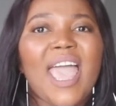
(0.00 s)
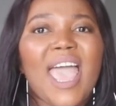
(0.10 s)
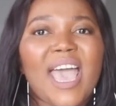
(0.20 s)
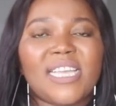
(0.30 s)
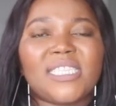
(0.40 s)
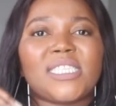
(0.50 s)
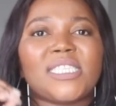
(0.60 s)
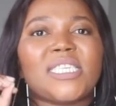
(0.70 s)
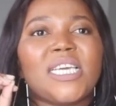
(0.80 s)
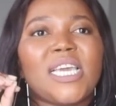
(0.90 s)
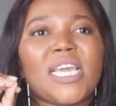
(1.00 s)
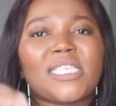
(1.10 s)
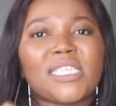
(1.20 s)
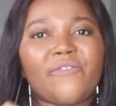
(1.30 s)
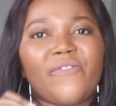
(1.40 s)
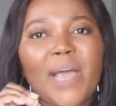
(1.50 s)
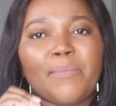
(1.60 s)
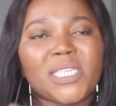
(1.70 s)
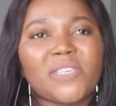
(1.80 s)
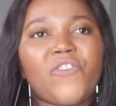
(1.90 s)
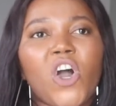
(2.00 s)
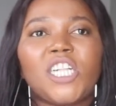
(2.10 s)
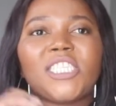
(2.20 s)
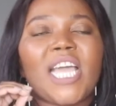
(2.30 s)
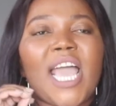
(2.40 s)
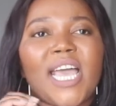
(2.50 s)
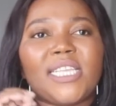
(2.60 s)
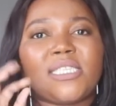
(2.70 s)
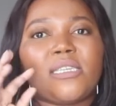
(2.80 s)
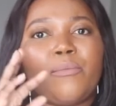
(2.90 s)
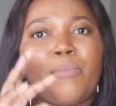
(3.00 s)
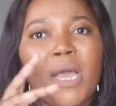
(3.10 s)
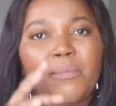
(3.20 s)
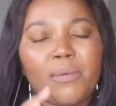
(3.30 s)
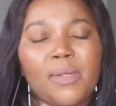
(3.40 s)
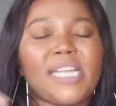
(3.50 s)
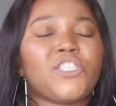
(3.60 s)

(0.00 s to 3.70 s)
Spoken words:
and it's the family's fault, and blah blah blah.